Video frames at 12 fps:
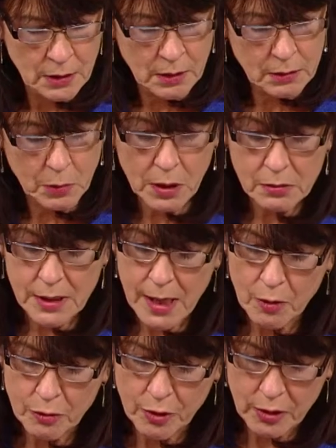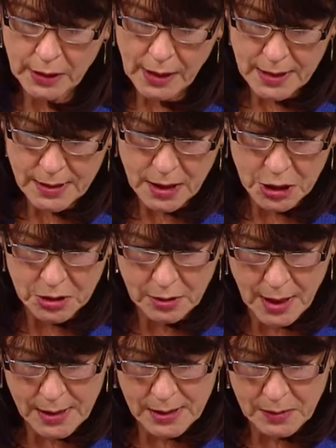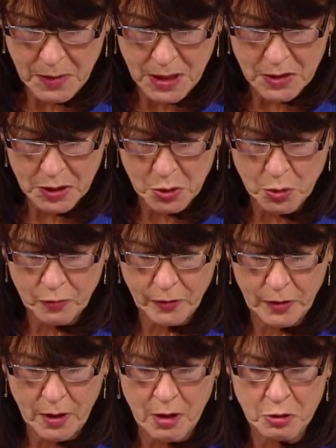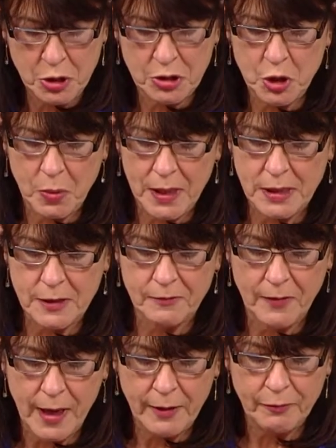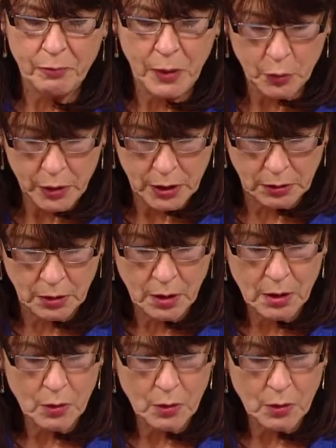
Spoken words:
The World Health Organization estimates that over 125 million